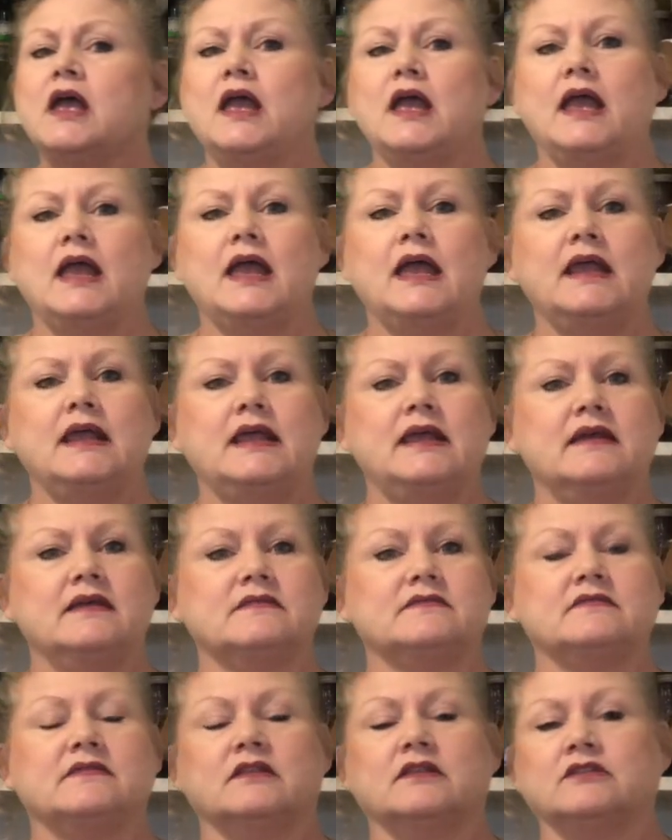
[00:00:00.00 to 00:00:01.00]

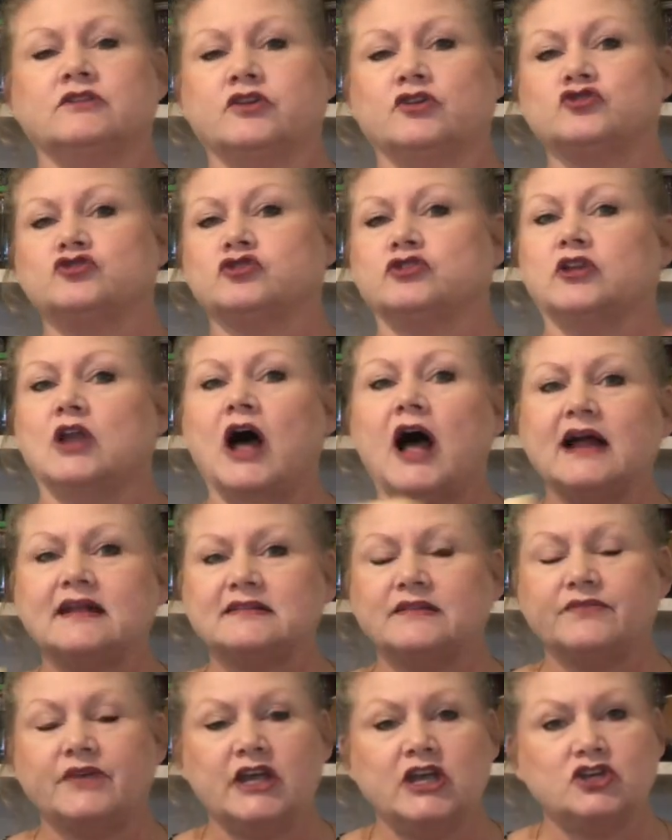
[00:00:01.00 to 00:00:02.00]
There's
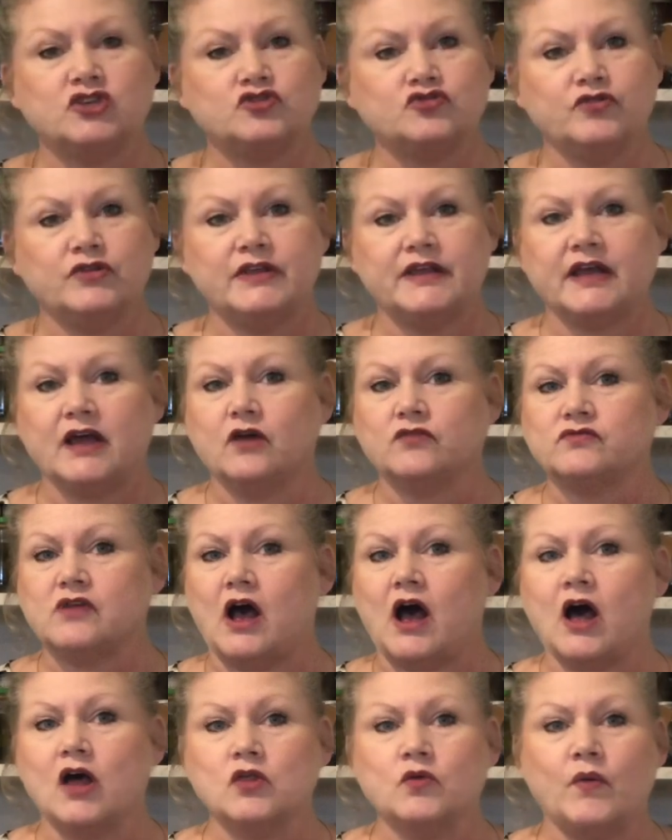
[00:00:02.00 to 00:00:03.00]
lots of history that goes
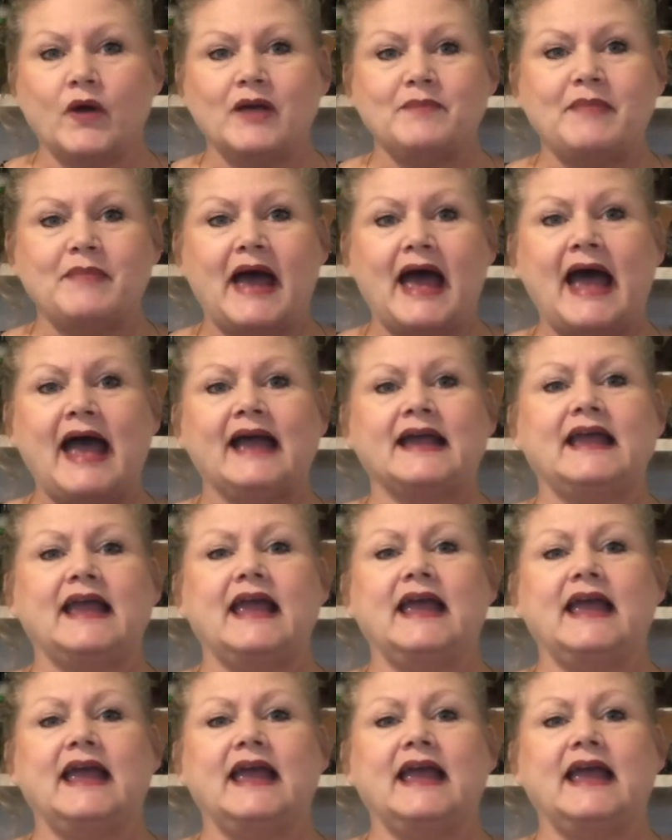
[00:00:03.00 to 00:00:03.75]
all the way back,